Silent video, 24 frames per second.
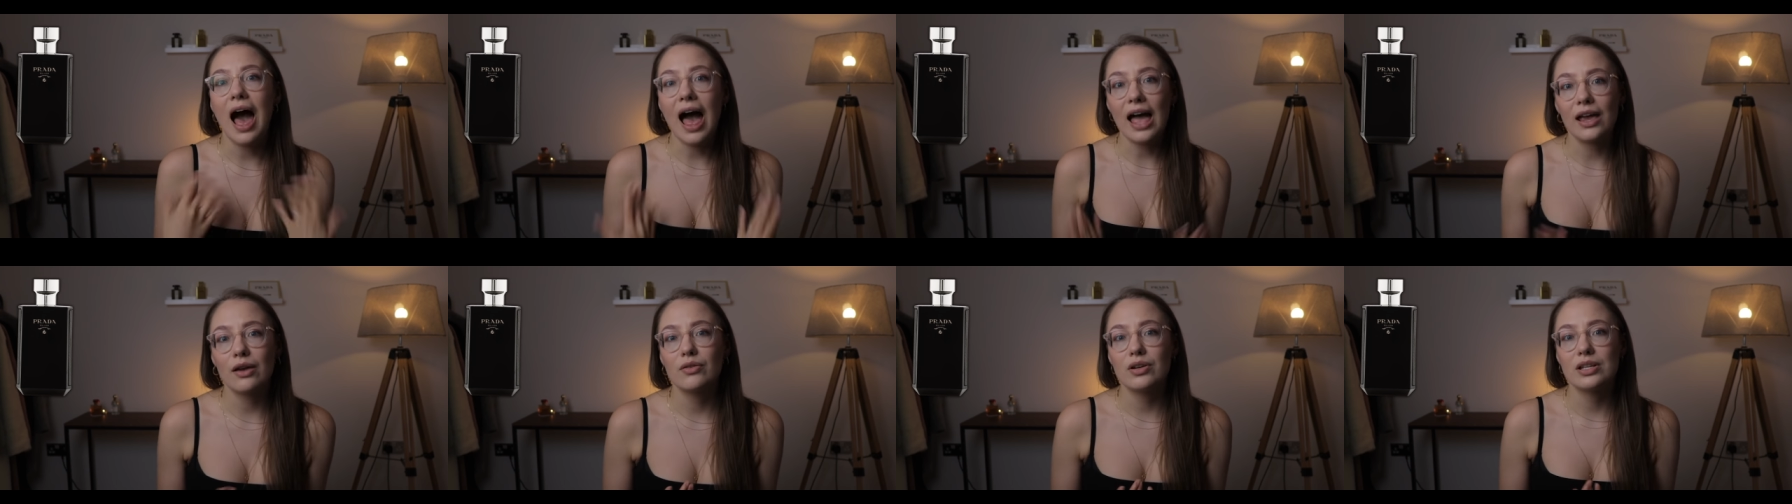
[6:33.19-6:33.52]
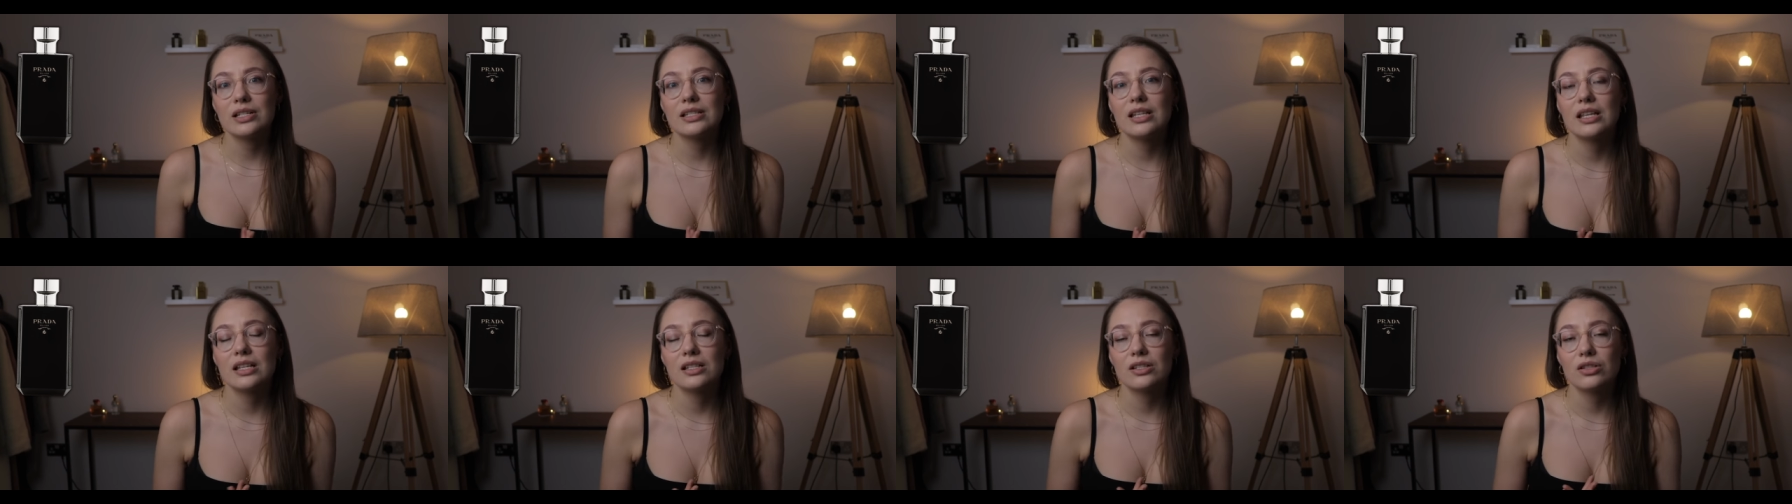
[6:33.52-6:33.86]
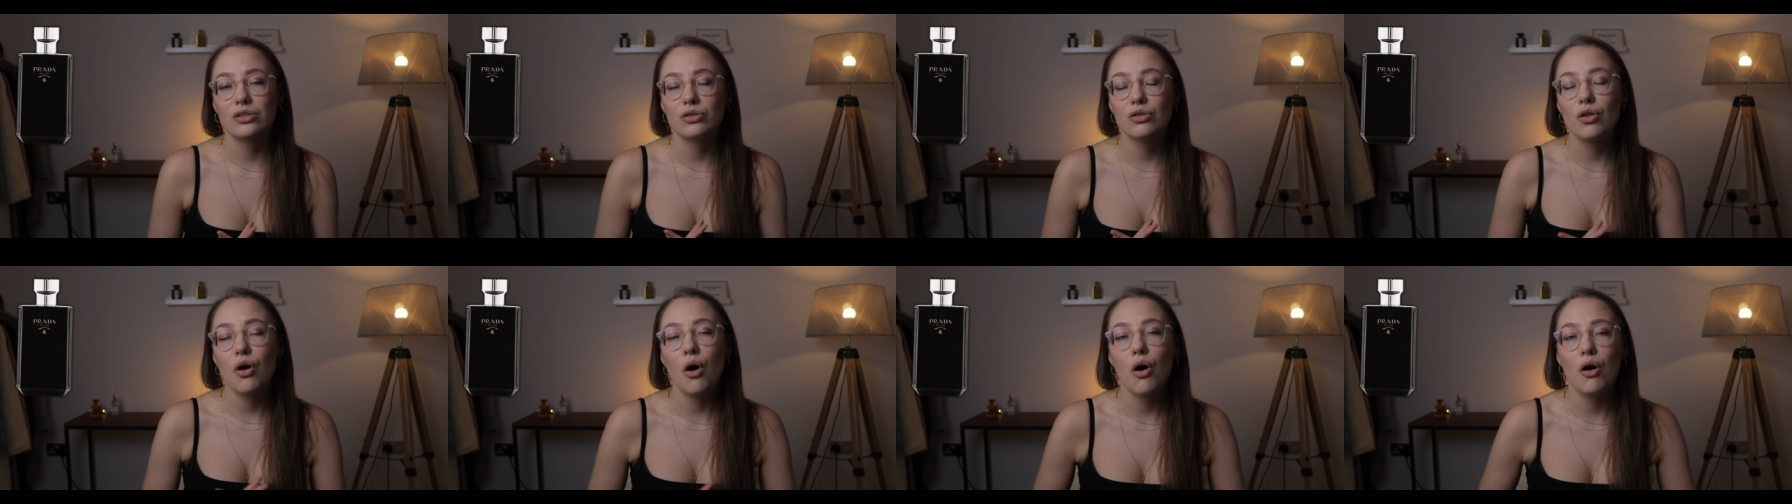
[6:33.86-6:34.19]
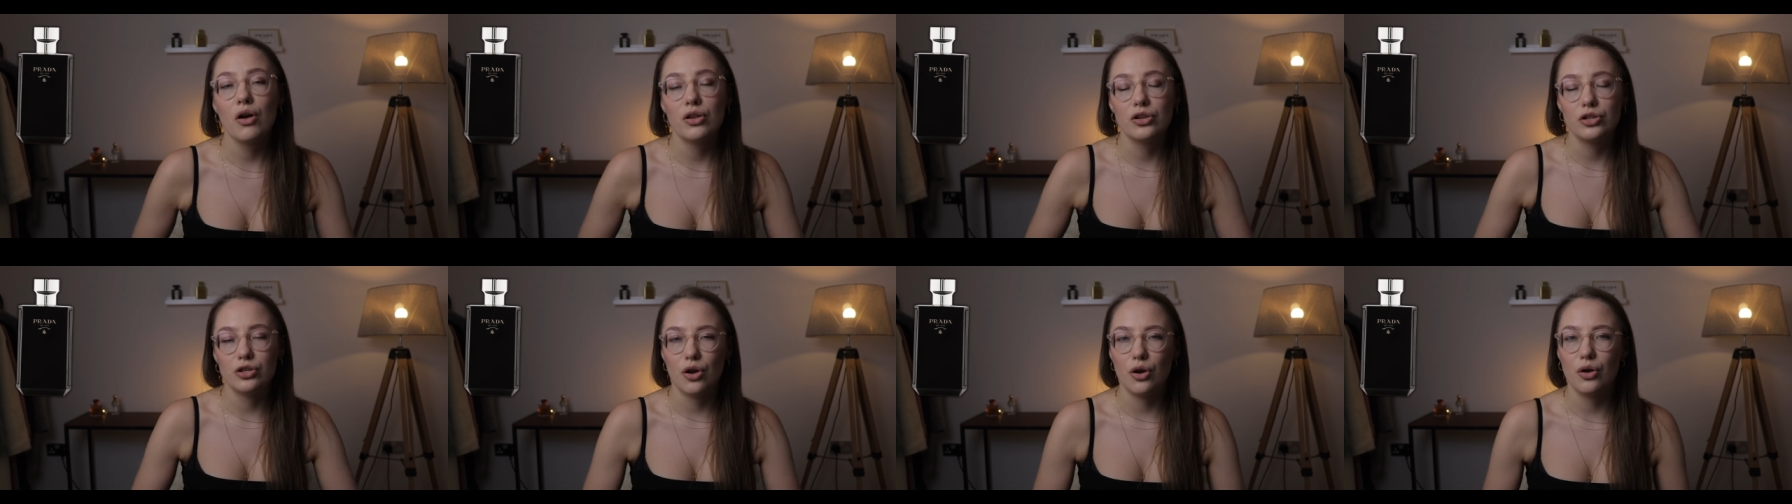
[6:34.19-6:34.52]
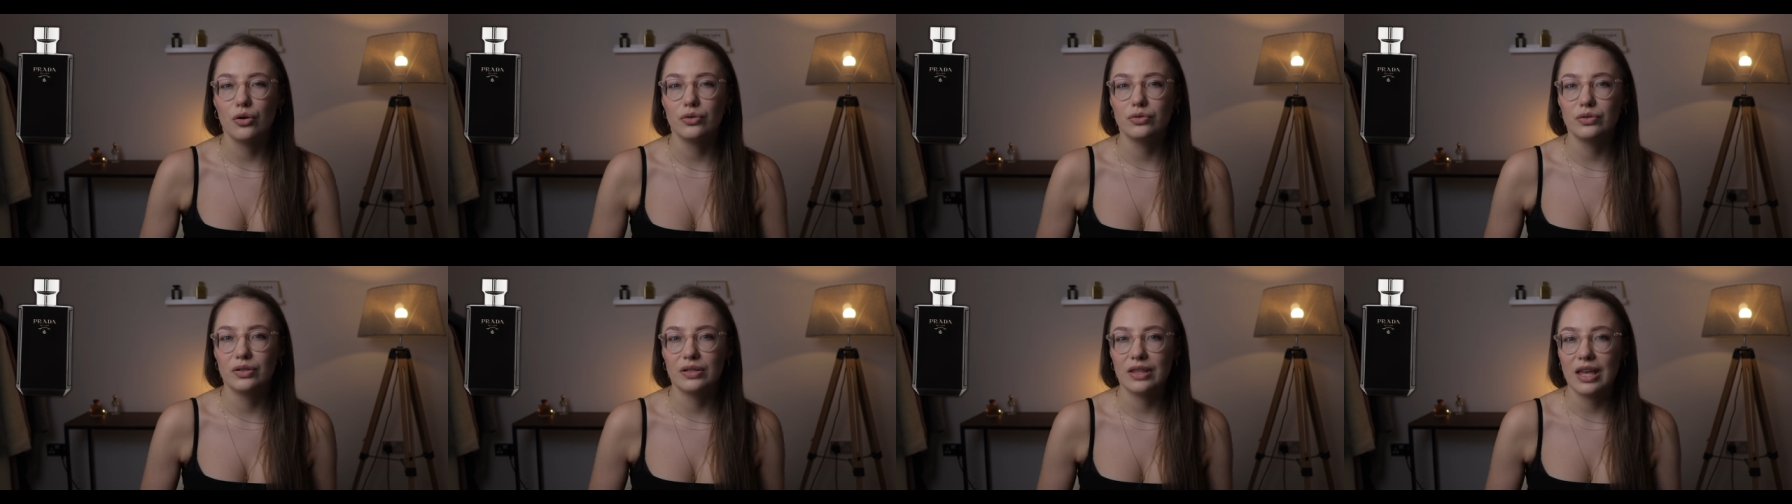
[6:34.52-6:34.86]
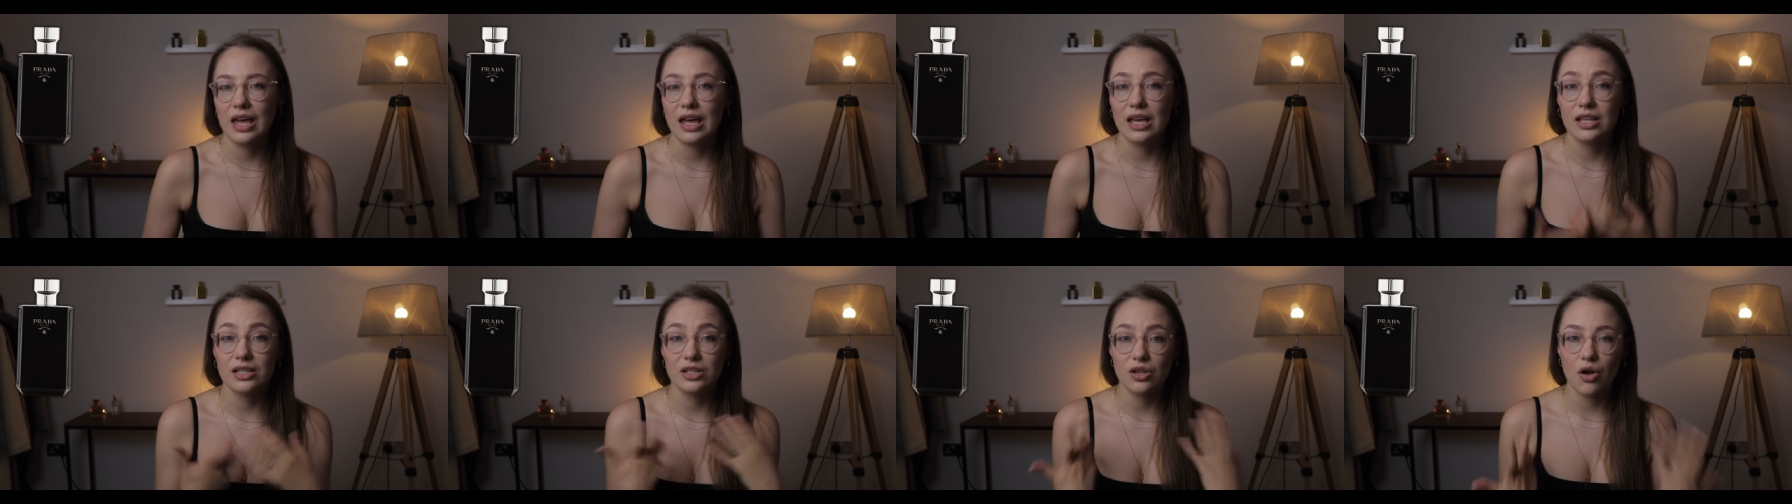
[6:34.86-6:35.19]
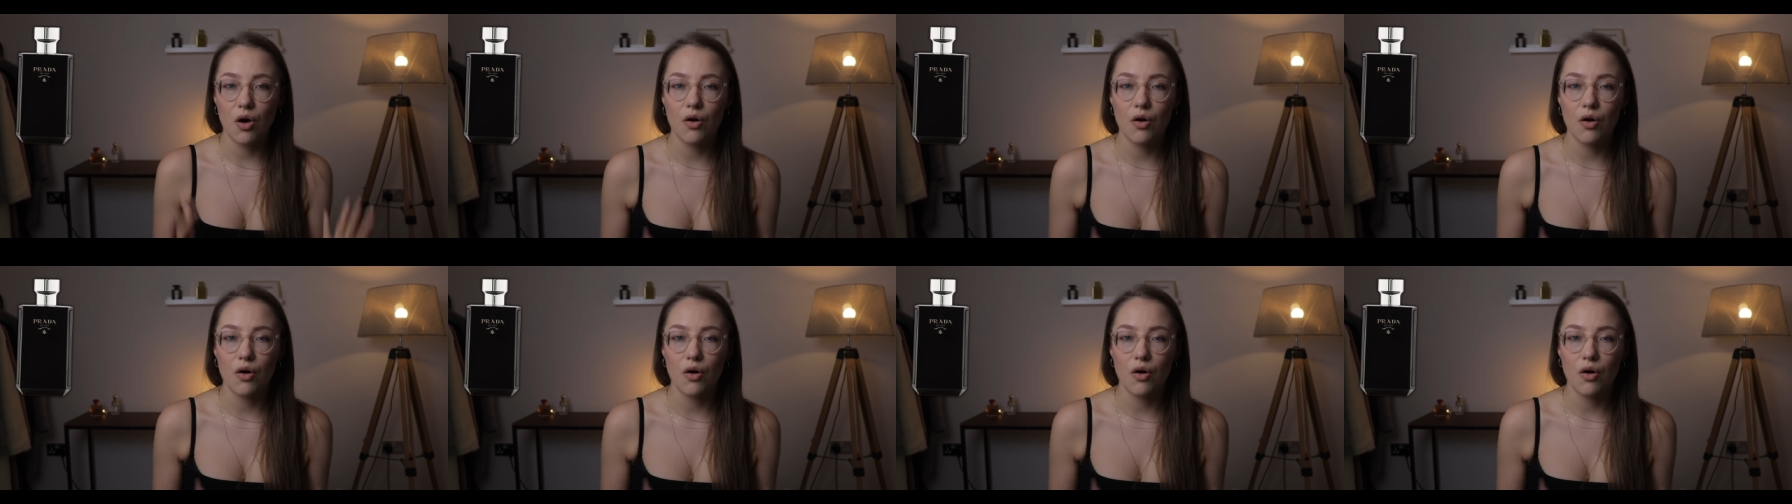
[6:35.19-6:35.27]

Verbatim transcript: Iris is not a note that is